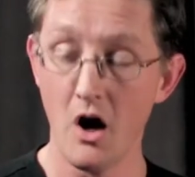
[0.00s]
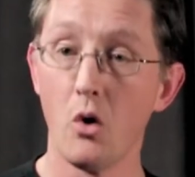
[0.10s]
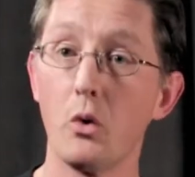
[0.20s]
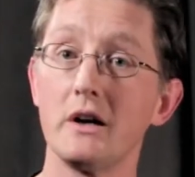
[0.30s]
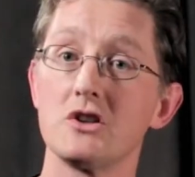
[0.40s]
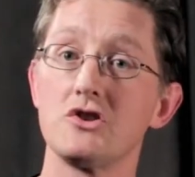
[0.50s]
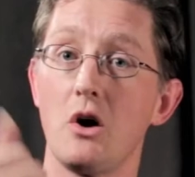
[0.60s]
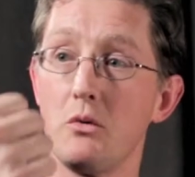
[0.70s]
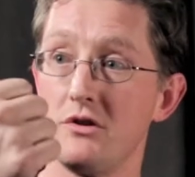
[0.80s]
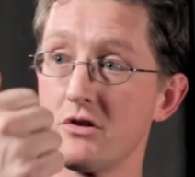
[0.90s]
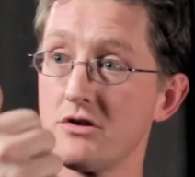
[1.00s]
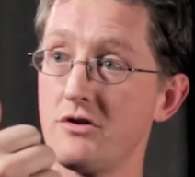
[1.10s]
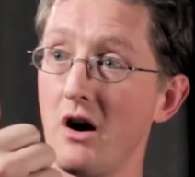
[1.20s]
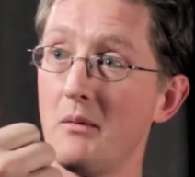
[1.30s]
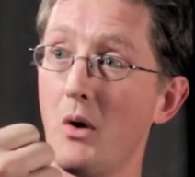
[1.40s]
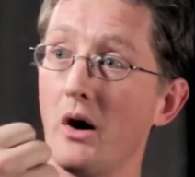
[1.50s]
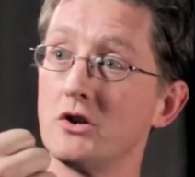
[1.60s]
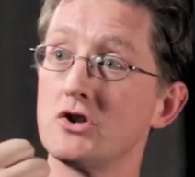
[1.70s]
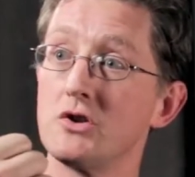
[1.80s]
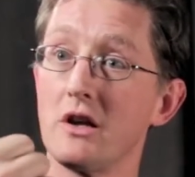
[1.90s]
We're going to start with your thumb on
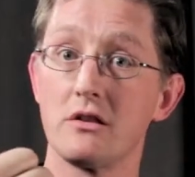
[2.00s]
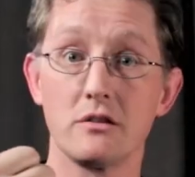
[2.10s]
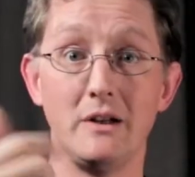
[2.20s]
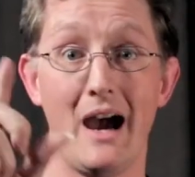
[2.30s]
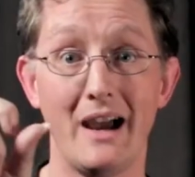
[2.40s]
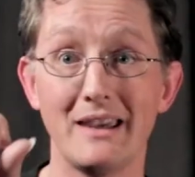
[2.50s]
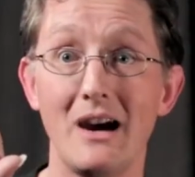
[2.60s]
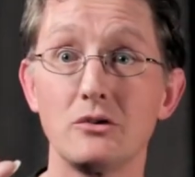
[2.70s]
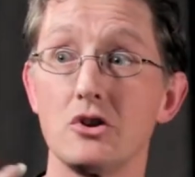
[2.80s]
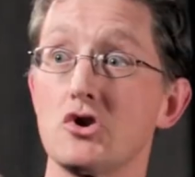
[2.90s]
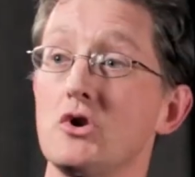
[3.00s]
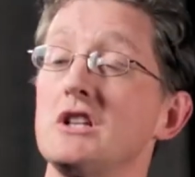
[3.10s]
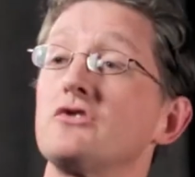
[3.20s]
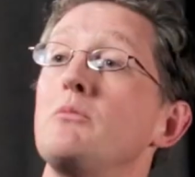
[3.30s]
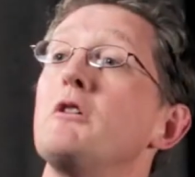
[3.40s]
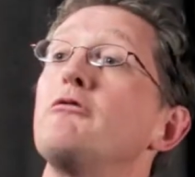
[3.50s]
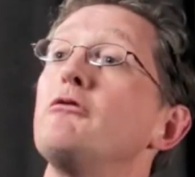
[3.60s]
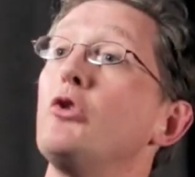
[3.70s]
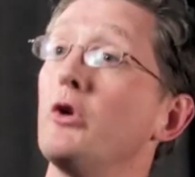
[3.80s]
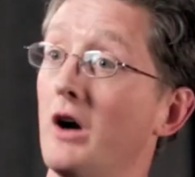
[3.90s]
string 3. Now, I count the strings from the
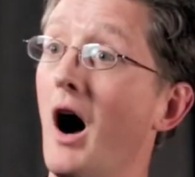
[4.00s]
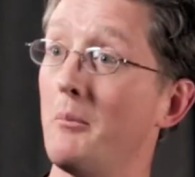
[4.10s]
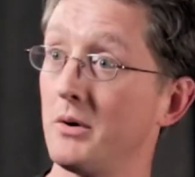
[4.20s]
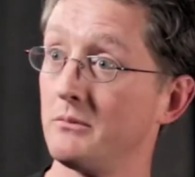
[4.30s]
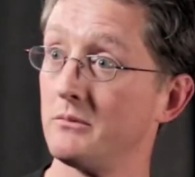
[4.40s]
floor up.